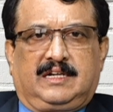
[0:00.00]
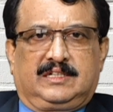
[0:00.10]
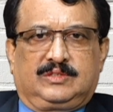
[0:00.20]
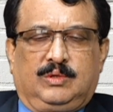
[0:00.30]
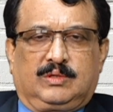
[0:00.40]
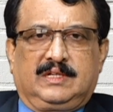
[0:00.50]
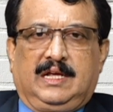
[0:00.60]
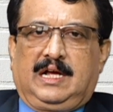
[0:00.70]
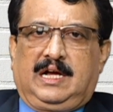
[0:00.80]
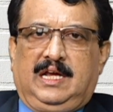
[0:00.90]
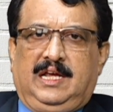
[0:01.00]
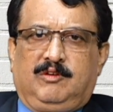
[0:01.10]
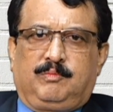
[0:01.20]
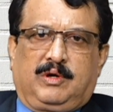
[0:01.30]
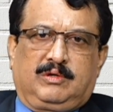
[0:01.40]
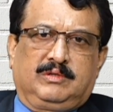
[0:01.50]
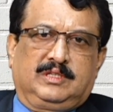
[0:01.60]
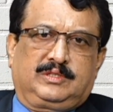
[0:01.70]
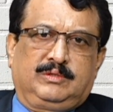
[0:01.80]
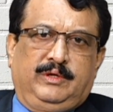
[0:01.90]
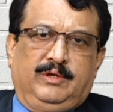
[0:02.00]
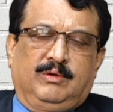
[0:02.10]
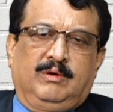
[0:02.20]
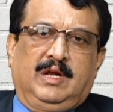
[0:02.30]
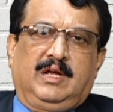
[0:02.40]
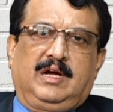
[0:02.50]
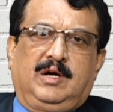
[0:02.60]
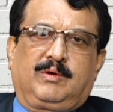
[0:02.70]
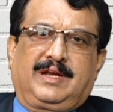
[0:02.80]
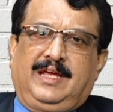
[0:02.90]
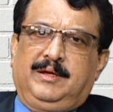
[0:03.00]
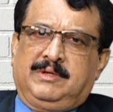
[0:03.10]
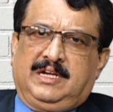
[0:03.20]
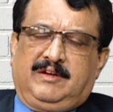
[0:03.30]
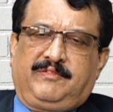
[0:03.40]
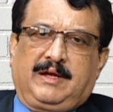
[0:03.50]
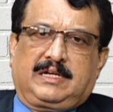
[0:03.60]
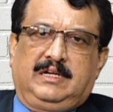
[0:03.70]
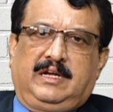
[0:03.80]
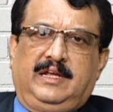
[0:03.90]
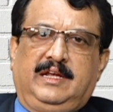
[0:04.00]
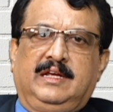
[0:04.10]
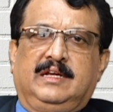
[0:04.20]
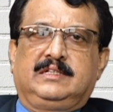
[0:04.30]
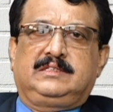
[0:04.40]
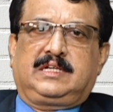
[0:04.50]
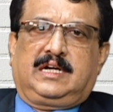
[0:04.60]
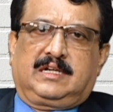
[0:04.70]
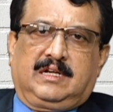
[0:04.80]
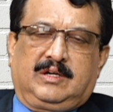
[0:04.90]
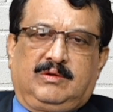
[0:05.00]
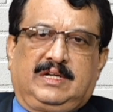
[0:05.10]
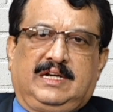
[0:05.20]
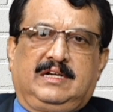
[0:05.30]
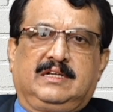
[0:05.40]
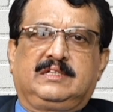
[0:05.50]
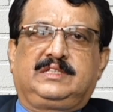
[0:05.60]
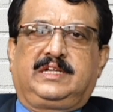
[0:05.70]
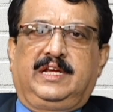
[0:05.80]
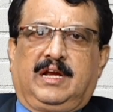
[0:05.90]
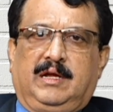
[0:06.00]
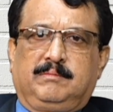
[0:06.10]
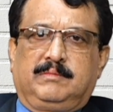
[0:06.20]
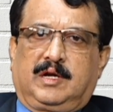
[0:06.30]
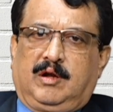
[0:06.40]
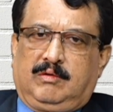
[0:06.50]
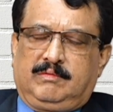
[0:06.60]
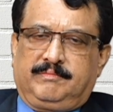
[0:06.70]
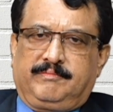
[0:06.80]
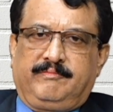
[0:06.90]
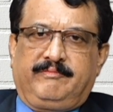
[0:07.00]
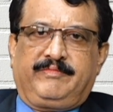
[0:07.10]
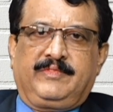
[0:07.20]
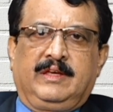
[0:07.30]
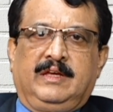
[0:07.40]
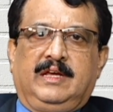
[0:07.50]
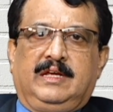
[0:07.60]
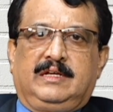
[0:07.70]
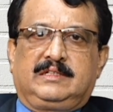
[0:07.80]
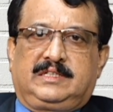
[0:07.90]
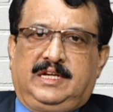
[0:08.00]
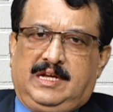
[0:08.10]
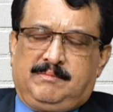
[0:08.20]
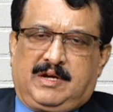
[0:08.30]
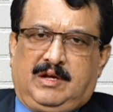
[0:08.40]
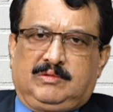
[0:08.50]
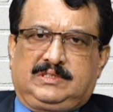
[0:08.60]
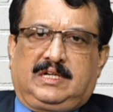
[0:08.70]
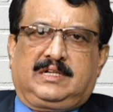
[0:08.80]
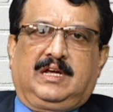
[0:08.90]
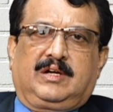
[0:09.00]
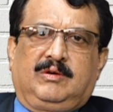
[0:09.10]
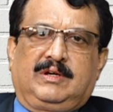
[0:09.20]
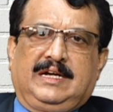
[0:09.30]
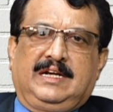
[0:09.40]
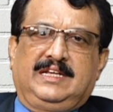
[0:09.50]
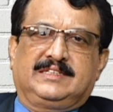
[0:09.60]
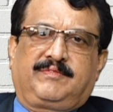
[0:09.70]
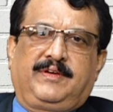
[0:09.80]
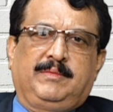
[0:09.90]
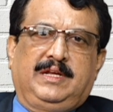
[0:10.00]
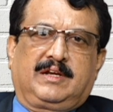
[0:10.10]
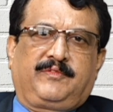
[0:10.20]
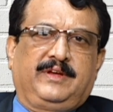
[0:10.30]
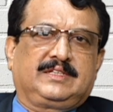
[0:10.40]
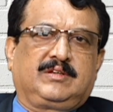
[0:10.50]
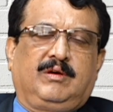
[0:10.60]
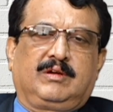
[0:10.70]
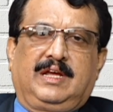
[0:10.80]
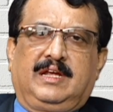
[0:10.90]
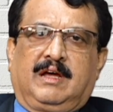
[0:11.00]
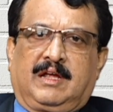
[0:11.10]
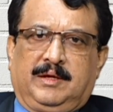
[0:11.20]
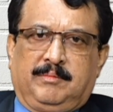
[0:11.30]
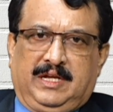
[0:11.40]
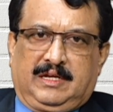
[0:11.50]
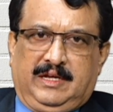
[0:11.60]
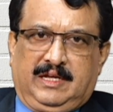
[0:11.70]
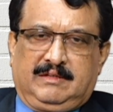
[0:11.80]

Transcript: source, I have brought to the studio our eminent faculty, Chartered Accountant Sriram Rao. Sriram Rao, Chartered Accountant, is a familiar face on NRI Money Clinic.